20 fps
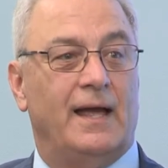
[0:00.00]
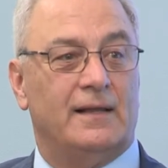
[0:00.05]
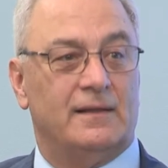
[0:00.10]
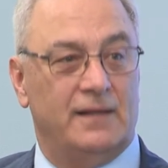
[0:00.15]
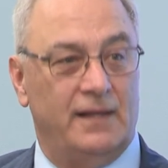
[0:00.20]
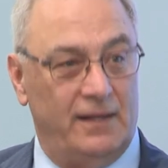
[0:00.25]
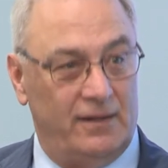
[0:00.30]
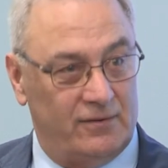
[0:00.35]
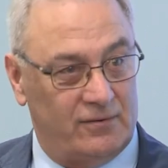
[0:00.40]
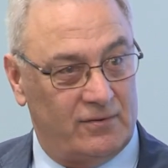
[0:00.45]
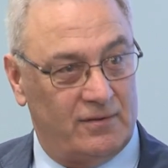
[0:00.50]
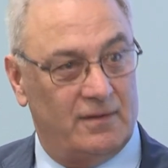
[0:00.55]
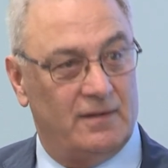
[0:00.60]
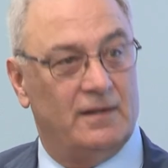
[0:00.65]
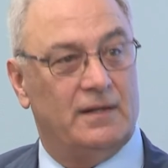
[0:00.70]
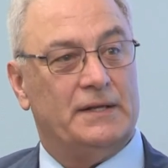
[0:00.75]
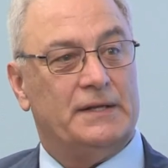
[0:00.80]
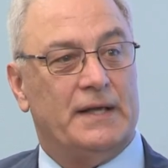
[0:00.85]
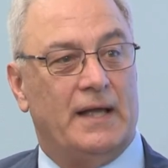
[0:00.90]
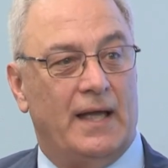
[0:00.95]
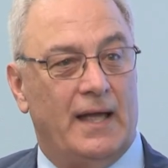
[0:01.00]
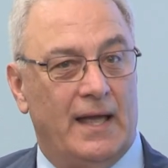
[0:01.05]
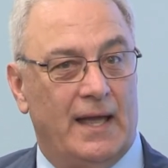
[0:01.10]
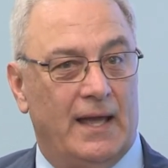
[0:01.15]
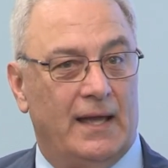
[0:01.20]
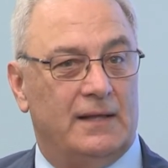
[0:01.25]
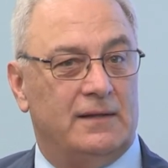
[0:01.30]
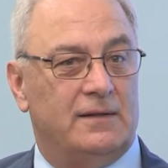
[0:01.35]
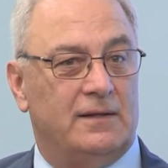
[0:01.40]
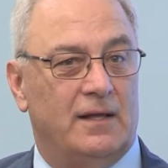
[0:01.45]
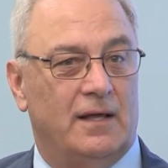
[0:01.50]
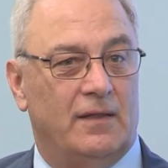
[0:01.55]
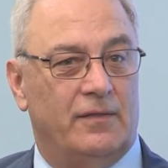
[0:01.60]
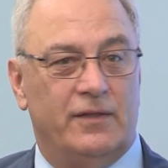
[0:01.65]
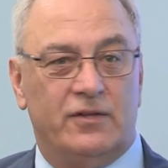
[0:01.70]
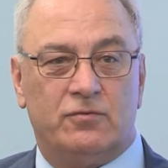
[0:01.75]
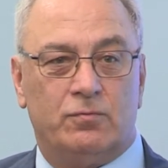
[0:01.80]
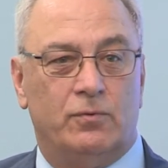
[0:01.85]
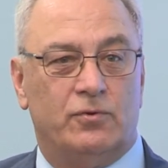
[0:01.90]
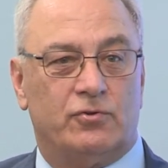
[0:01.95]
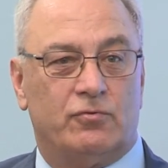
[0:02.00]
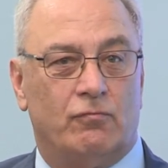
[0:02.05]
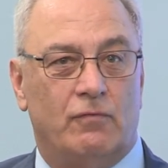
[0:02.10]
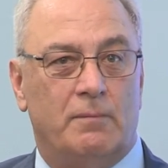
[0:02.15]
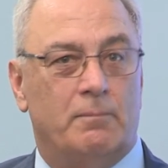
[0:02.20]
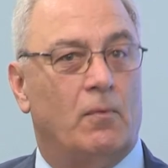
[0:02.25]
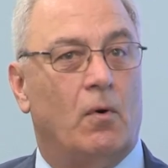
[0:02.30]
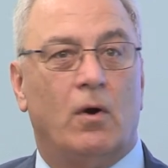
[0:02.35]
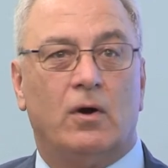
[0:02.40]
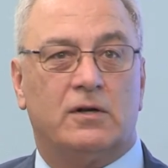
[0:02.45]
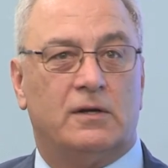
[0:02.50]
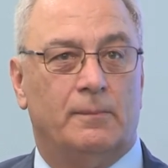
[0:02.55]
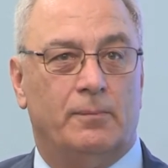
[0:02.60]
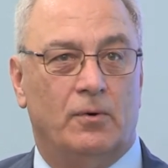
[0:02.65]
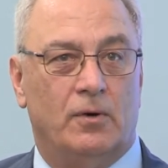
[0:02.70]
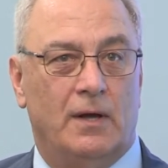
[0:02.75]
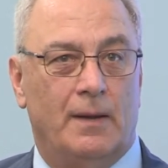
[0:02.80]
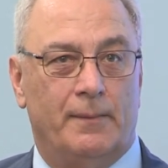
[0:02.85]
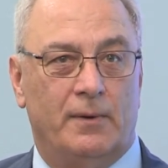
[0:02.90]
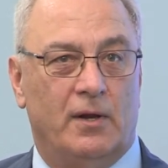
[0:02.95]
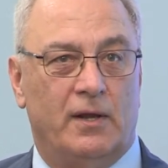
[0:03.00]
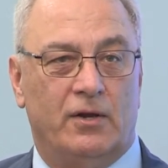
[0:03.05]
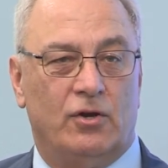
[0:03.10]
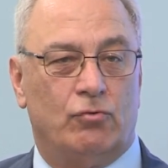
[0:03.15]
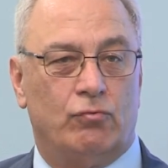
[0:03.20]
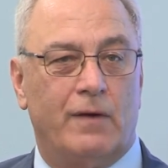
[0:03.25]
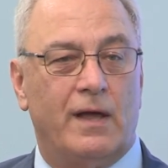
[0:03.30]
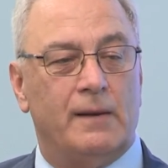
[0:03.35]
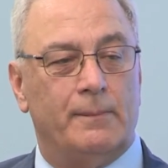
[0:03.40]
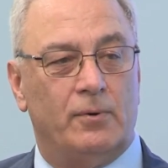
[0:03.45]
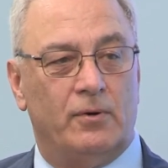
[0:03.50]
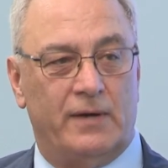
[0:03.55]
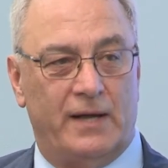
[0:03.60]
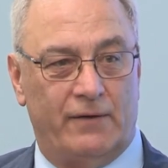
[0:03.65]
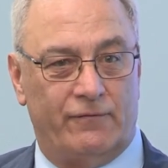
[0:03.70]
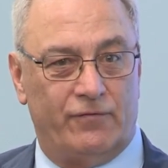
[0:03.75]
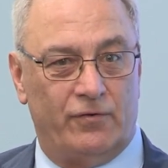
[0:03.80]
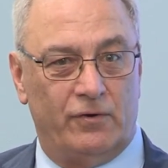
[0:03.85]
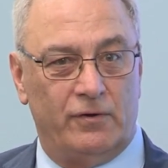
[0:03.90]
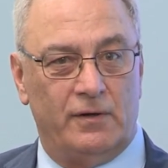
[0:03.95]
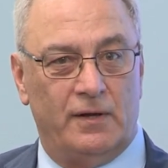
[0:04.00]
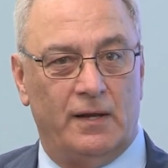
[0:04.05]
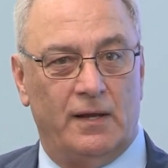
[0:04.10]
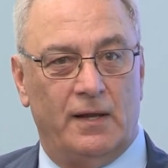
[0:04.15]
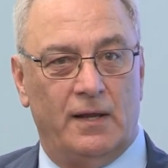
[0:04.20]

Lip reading: At least. And this was remarkable. I mean, incredible effort.